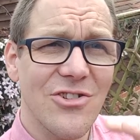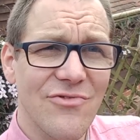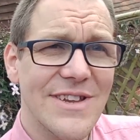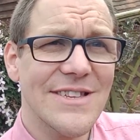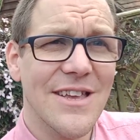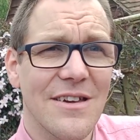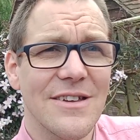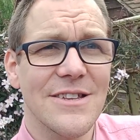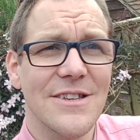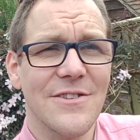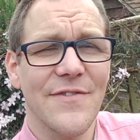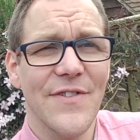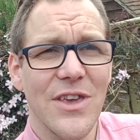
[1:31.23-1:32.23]
careers
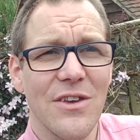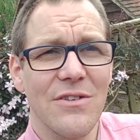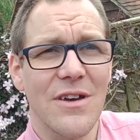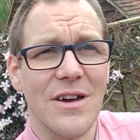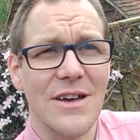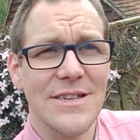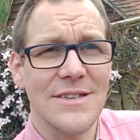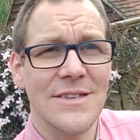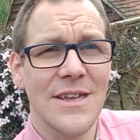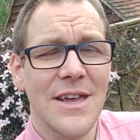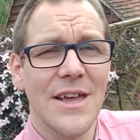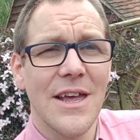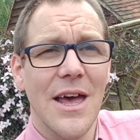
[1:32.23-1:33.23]
guidance for you
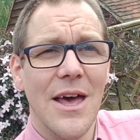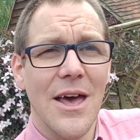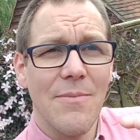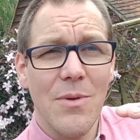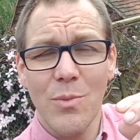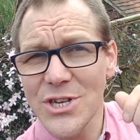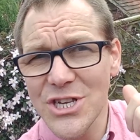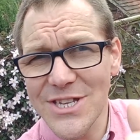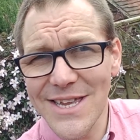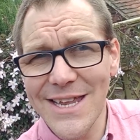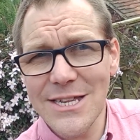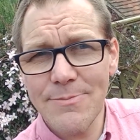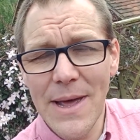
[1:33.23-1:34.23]
guys, um, which
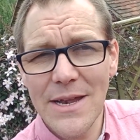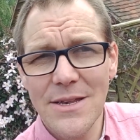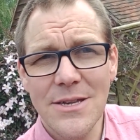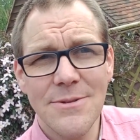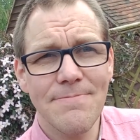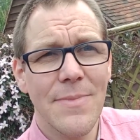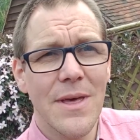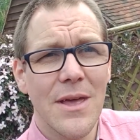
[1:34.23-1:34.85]
is independent